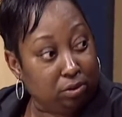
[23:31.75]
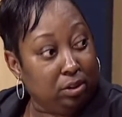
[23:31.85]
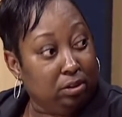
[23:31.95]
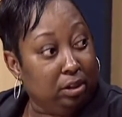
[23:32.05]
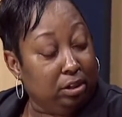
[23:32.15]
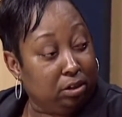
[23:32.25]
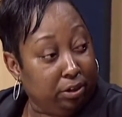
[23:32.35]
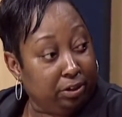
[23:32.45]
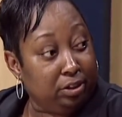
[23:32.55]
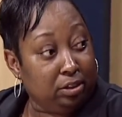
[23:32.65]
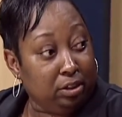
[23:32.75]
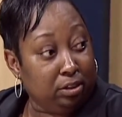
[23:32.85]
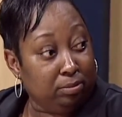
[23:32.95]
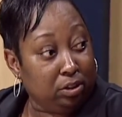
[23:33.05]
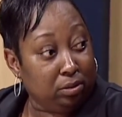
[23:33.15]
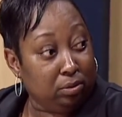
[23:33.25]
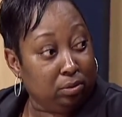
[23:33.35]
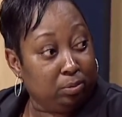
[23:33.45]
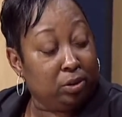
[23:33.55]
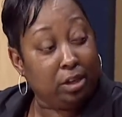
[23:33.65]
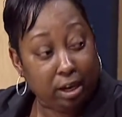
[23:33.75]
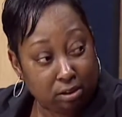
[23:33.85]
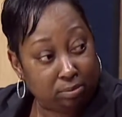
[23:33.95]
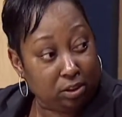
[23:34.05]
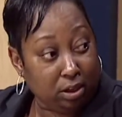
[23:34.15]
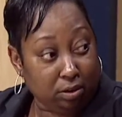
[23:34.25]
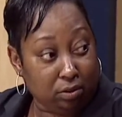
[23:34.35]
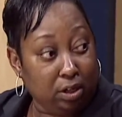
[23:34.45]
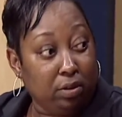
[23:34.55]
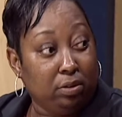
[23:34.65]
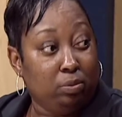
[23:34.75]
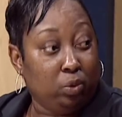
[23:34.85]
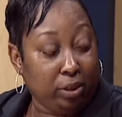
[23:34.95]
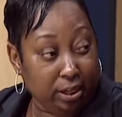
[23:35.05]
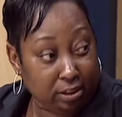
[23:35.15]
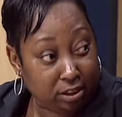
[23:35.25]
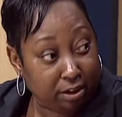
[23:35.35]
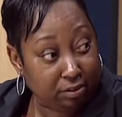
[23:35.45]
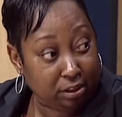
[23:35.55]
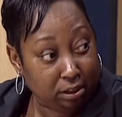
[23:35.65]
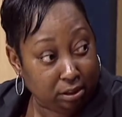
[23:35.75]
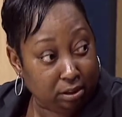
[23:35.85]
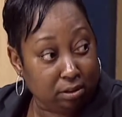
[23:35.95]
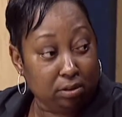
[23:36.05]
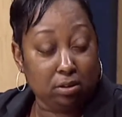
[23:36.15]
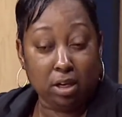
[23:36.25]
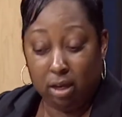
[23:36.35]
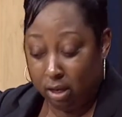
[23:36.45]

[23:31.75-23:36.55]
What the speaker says: You can encourage them to protect themselves, tell them what HIV is,